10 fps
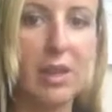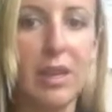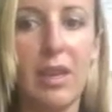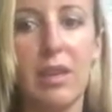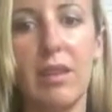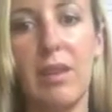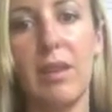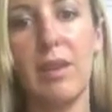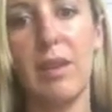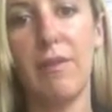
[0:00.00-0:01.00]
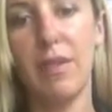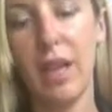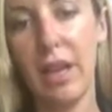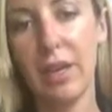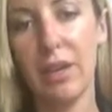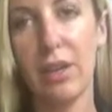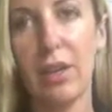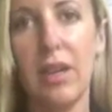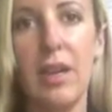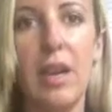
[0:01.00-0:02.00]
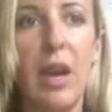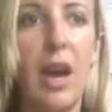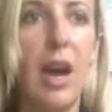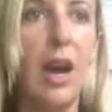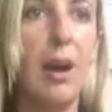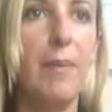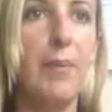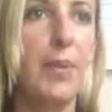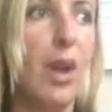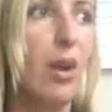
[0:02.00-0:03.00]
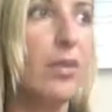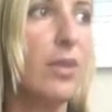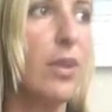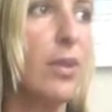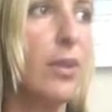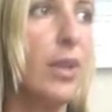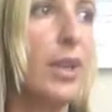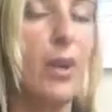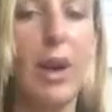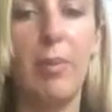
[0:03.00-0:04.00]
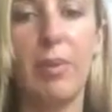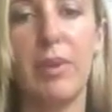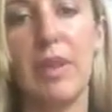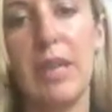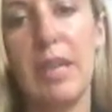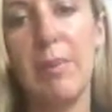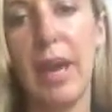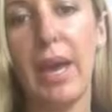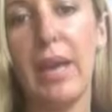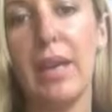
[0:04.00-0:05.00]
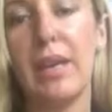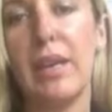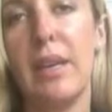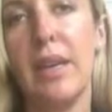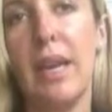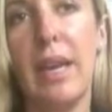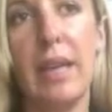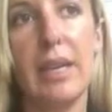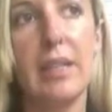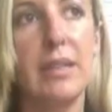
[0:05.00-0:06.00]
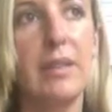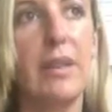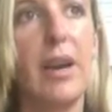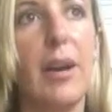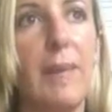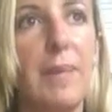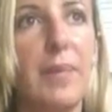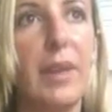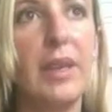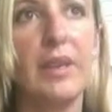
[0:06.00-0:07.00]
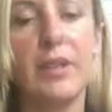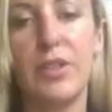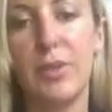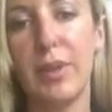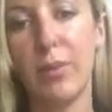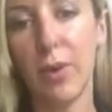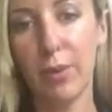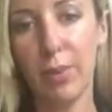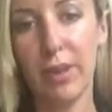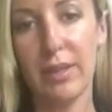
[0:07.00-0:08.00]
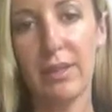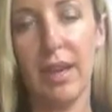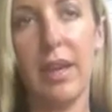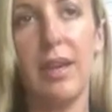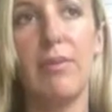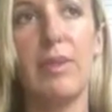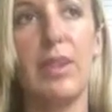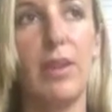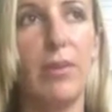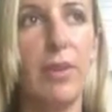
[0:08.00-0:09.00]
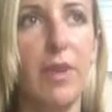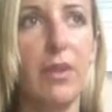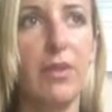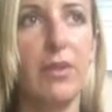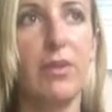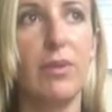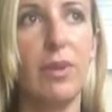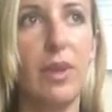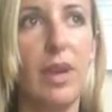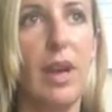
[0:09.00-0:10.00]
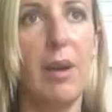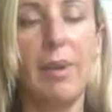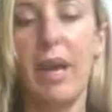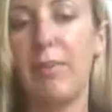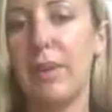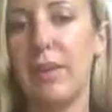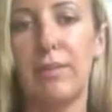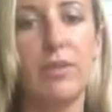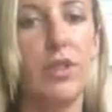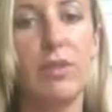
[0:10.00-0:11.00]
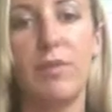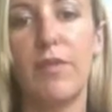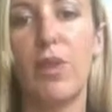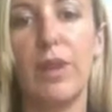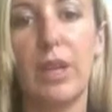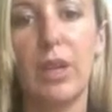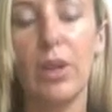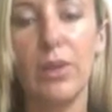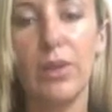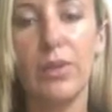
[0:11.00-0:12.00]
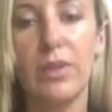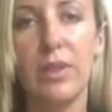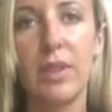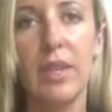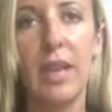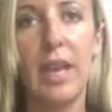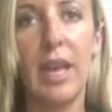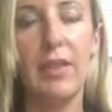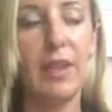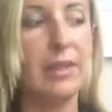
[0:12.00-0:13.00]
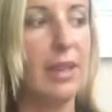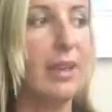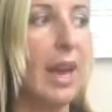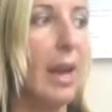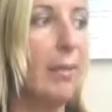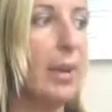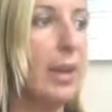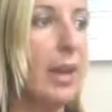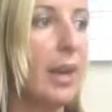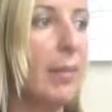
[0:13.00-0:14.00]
thing, the flyer, also, helping with the eBay and doing the WordPress site. We've also had me just folding clothes and things like that. But